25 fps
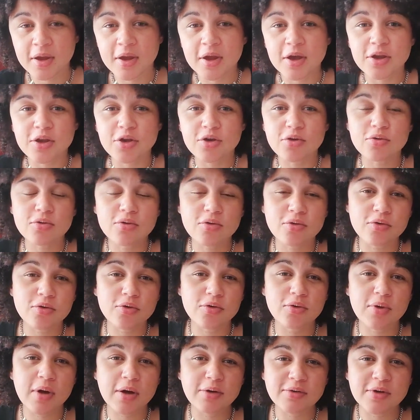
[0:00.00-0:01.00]
You
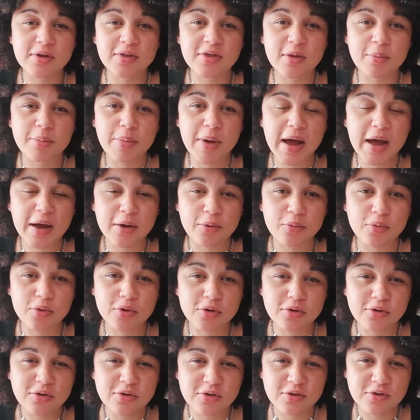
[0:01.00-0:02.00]
grew out in the
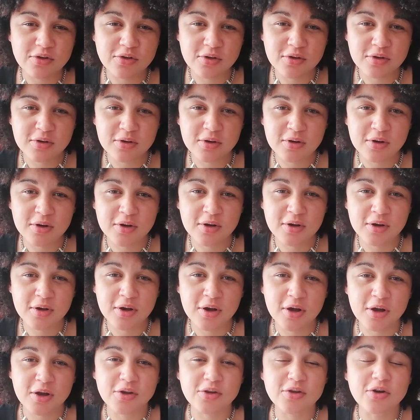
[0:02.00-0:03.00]
backwoods,
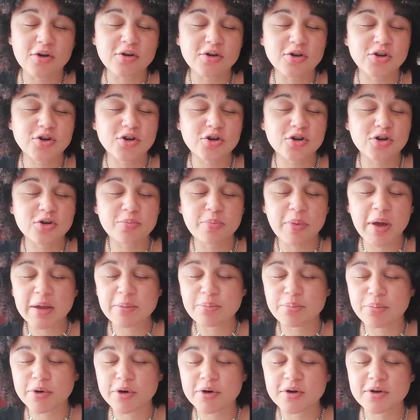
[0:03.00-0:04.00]
nurtured by
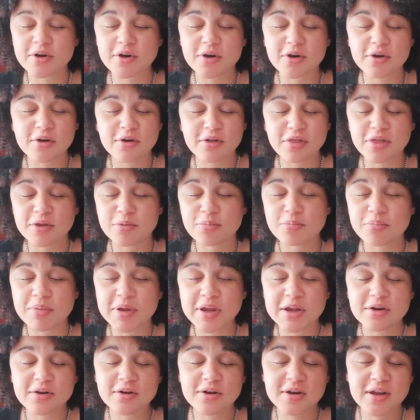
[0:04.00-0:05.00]
burnt earth and
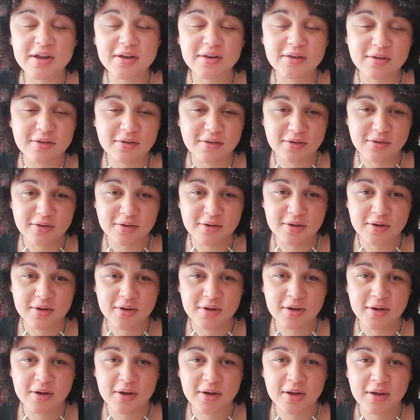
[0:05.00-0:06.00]
beer tins,
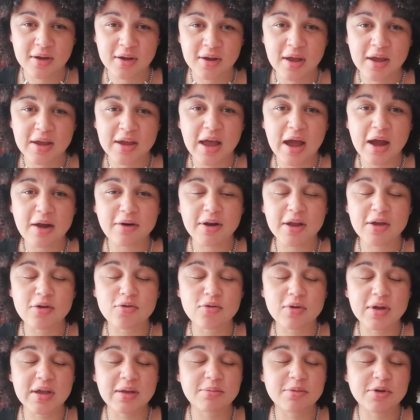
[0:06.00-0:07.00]

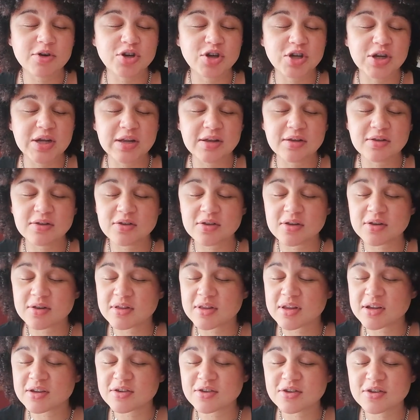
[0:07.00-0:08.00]
karaoke machines and
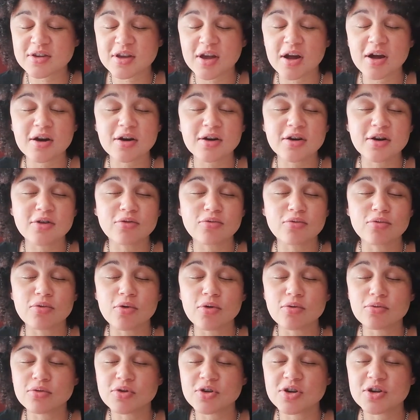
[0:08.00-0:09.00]
discarded
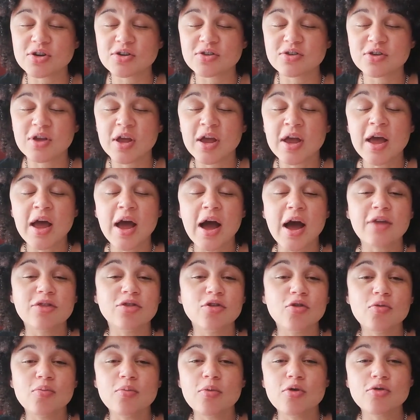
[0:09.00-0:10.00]
roaches, and
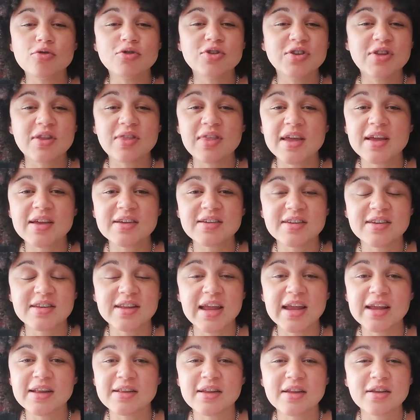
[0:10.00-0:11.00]
though most of the
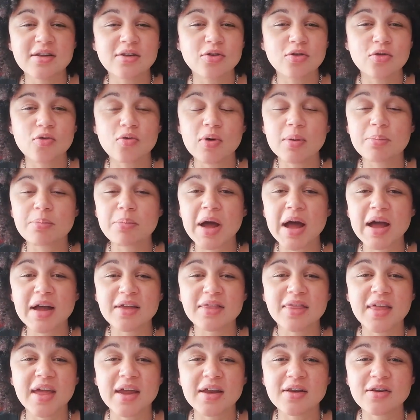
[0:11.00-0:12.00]
estate didn't know it back
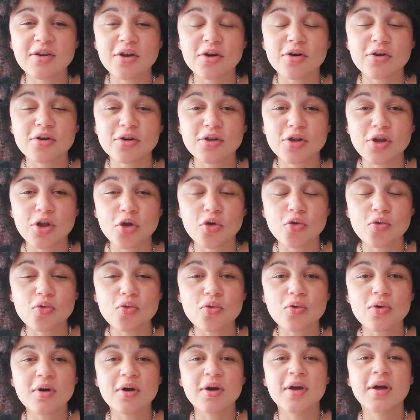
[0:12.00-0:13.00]
then, girl,
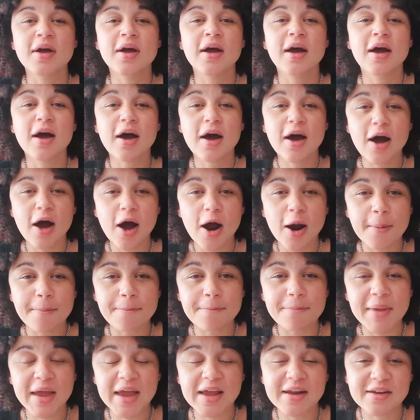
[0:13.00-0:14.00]
you are
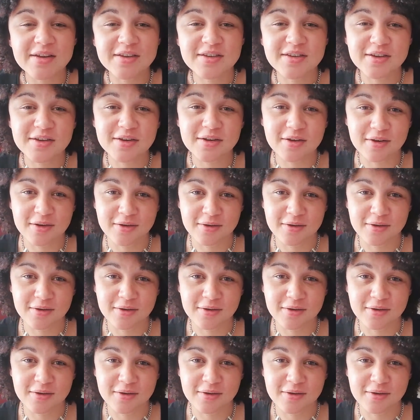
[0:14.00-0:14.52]
medicine.